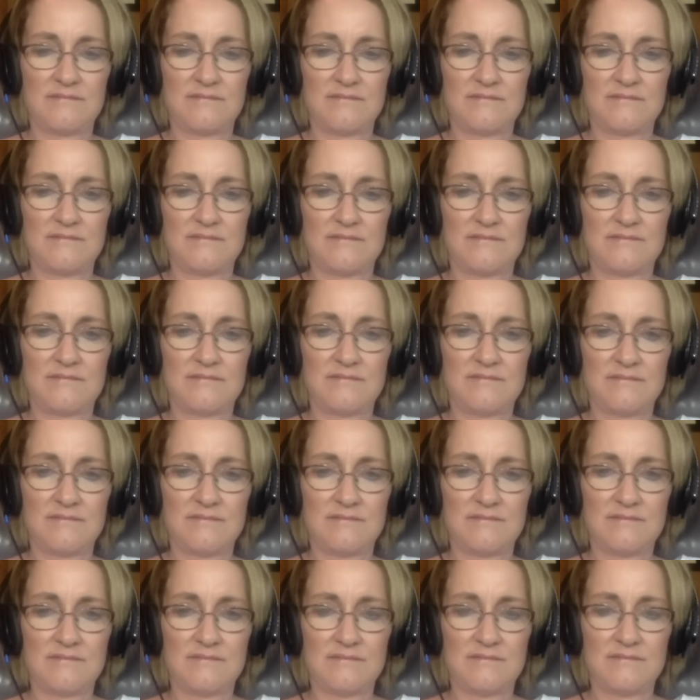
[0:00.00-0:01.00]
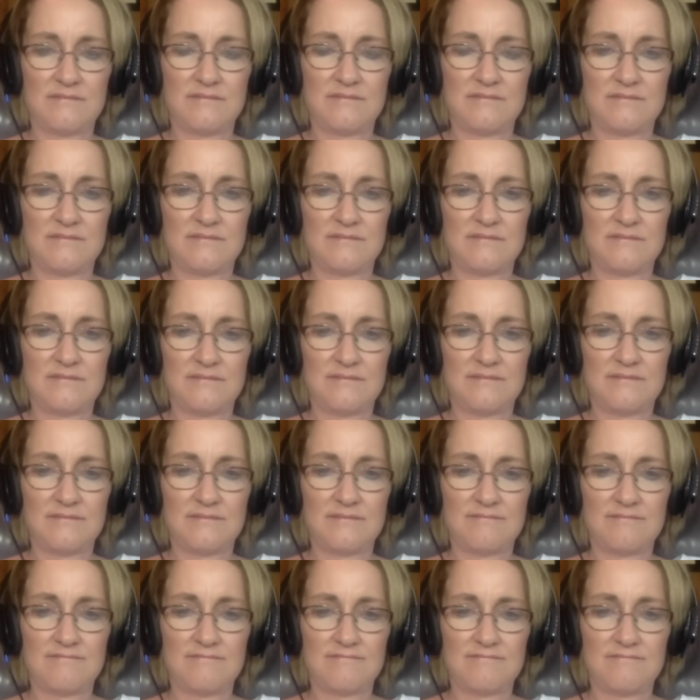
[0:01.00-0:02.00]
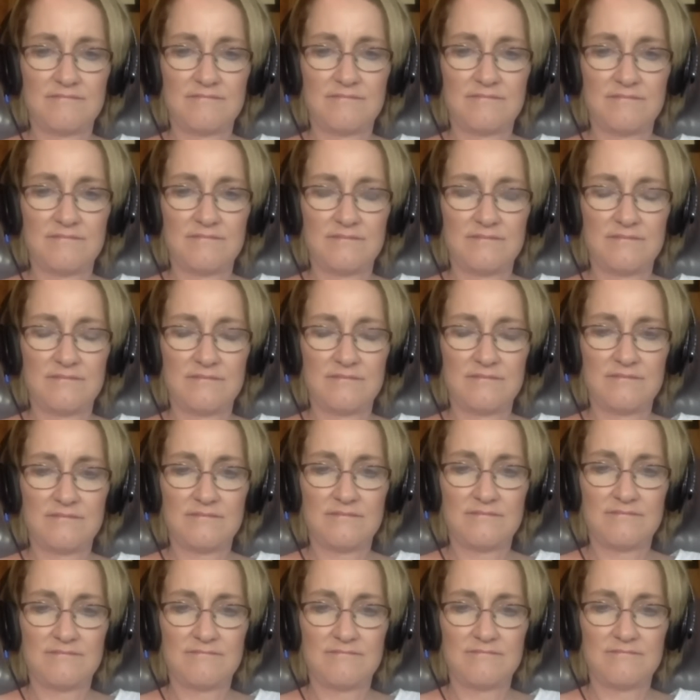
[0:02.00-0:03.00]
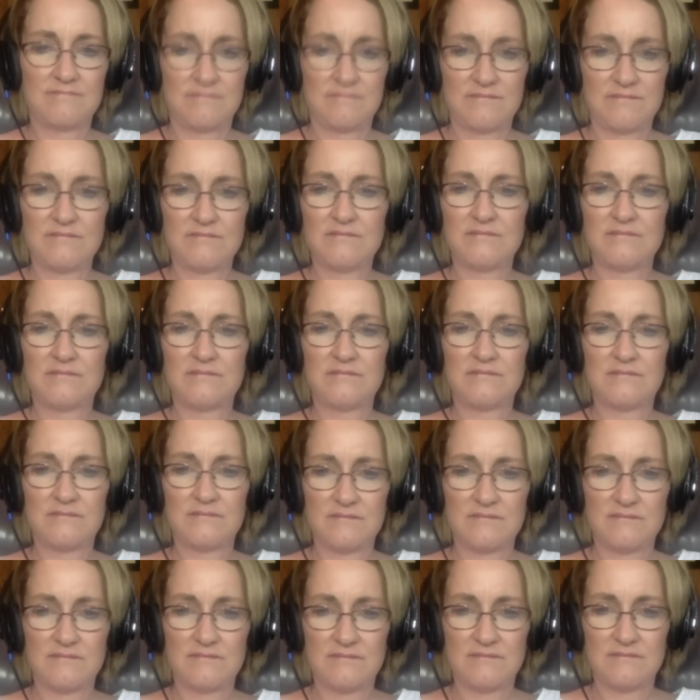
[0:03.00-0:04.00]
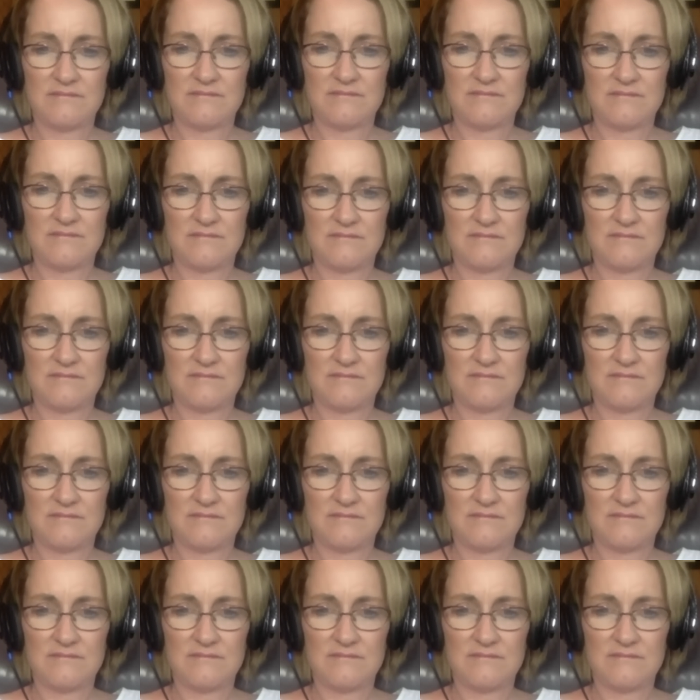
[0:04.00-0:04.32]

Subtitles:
No words are spoken by the person on screen.